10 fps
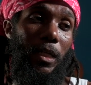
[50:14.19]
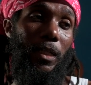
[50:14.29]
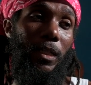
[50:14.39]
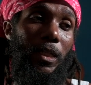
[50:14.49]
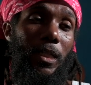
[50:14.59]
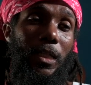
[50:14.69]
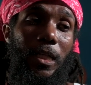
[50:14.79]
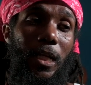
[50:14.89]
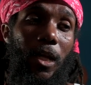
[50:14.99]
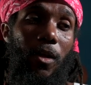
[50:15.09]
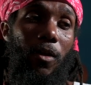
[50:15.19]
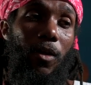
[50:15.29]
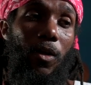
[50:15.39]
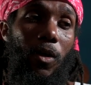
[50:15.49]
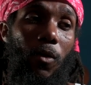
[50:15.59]
is it the day
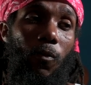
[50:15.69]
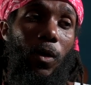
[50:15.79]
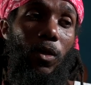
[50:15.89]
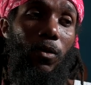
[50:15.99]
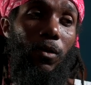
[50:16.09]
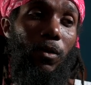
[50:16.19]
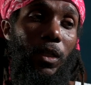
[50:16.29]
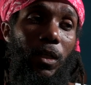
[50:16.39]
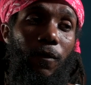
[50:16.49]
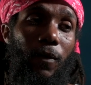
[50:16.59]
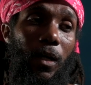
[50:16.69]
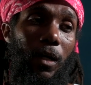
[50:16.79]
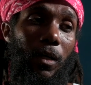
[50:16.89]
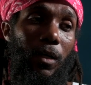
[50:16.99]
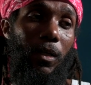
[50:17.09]
where you know deliver?